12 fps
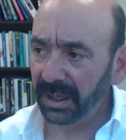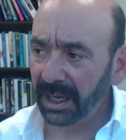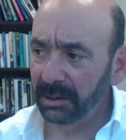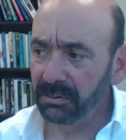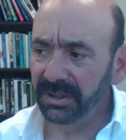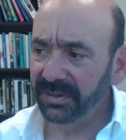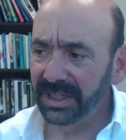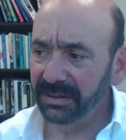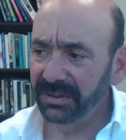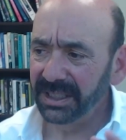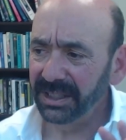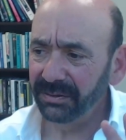I would have
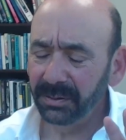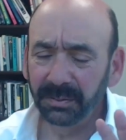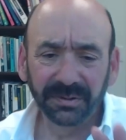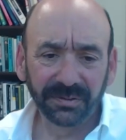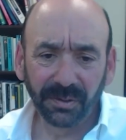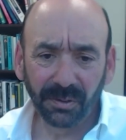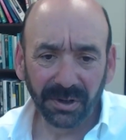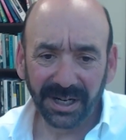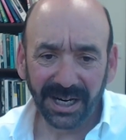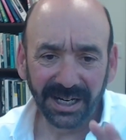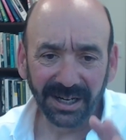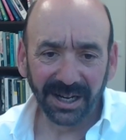given even before
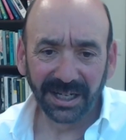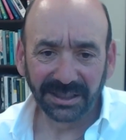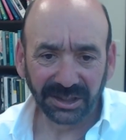AI,